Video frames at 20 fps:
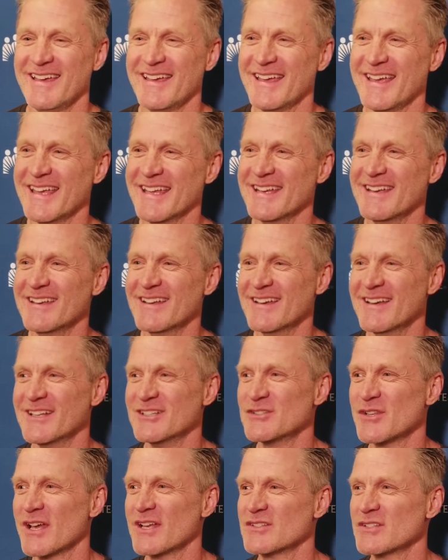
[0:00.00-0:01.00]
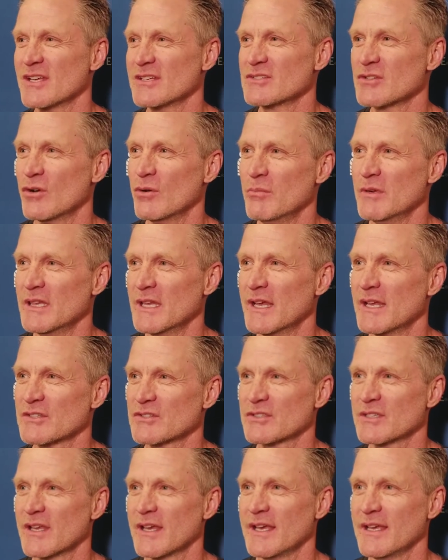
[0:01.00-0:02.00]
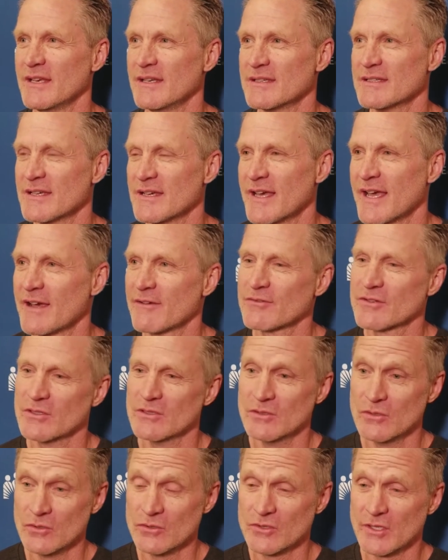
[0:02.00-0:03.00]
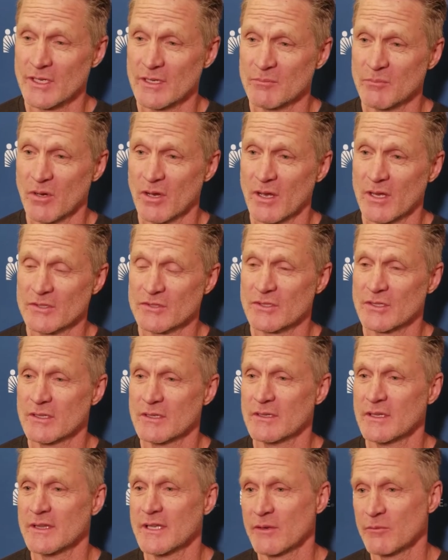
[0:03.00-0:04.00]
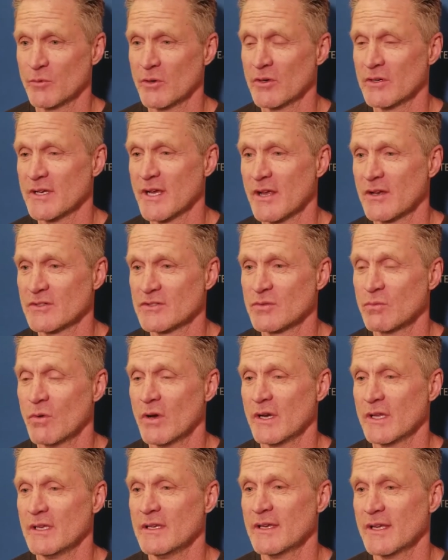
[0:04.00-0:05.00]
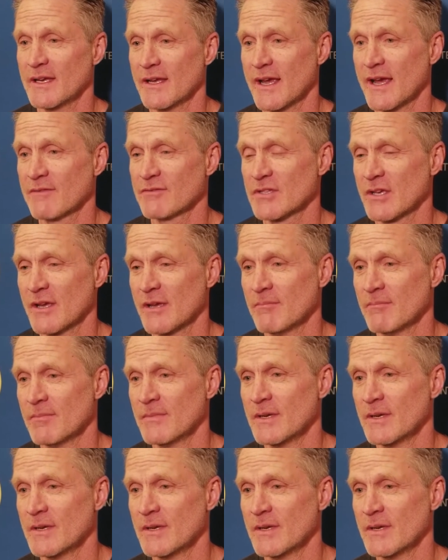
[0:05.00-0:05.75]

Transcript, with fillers: And uh, Zaza told me last night uh, after losing in Boston, and then we were down 20 at halftime